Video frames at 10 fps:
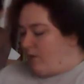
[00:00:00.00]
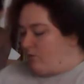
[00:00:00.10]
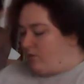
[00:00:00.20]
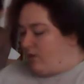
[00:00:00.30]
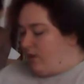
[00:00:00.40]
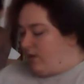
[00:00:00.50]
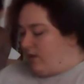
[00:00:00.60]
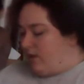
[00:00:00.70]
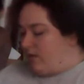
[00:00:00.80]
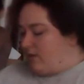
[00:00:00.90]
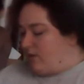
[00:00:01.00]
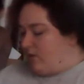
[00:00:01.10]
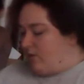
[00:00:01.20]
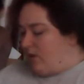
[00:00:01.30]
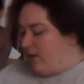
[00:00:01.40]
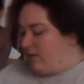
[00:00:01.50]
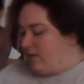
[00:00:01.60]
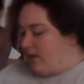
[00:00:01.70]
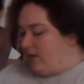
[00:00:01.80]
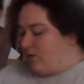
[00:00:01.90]
a crusade against the United
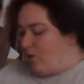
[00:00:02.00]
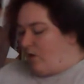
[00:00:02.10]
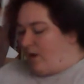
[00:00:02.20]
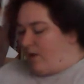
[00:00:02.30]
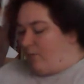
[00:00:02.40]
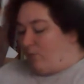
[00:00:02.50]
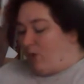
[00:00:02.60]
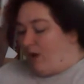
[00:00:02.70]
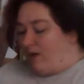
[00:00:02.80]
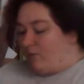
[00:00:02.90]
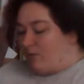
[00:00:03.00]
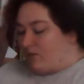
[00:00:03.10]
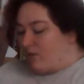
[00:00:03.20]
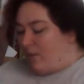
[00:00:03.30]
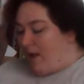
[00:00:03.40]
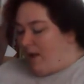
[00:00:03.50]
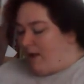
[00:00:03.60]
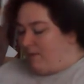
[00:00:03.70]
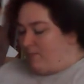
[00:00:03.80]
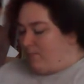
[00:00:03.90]
States or a plot with
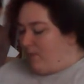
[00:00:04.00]
Japan,